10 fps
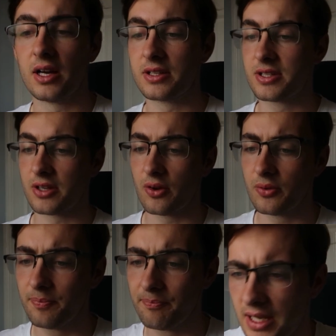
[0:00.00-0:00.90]
And
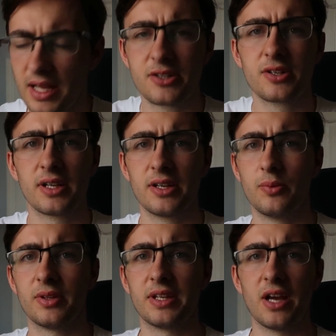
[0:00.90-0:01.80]
so, allegedly,
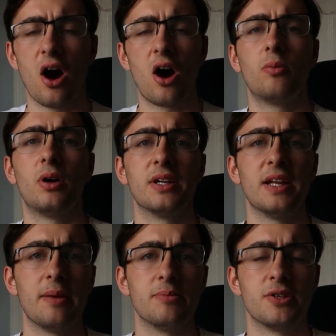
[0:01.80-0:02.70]
with the R1
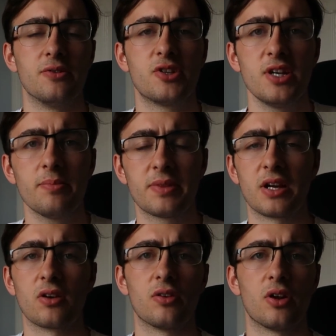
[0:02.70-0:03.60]
and M2 chip,
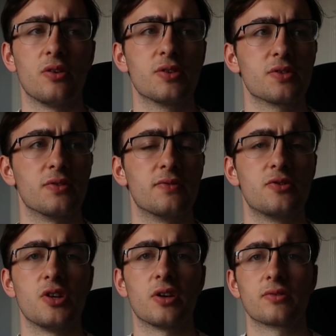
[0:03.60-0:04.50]
there are no sort
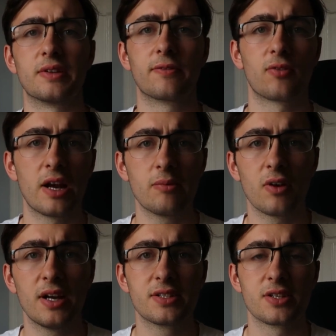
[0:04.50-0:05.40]
of juddery frame
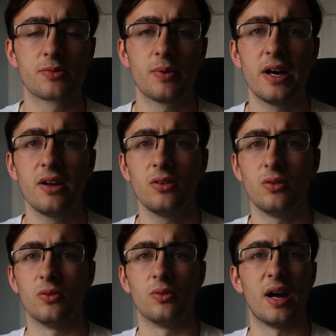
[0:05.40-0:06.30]
rates as
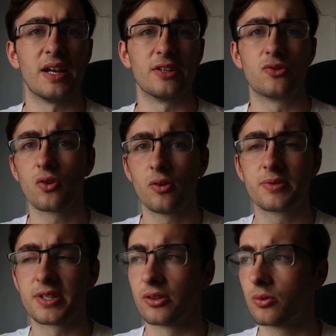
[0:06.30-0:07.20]
well, or any
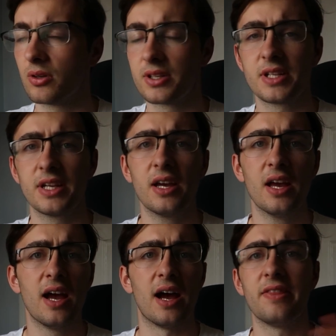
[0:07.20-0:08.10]
drops in quality,
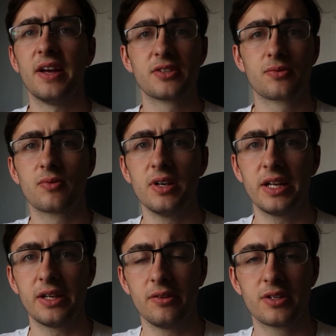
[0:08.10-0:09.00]
and that's
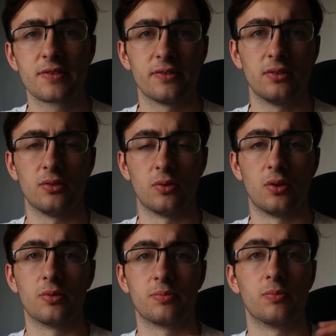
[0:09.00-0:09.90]
really useful
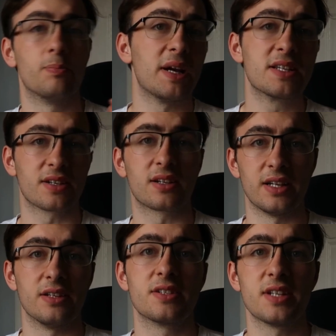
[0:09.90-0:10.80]
or
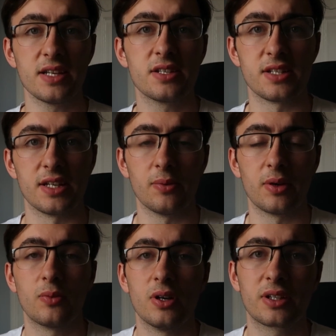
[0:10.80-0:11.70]
basically a necessity
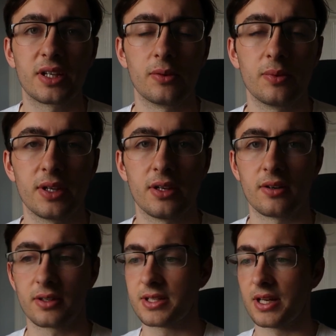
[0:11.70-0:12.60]
when working within
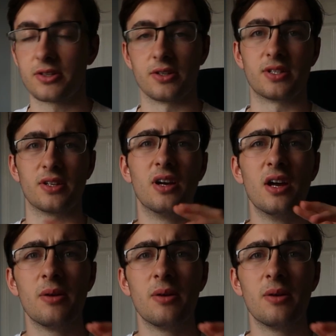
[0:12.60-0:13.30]
architecture to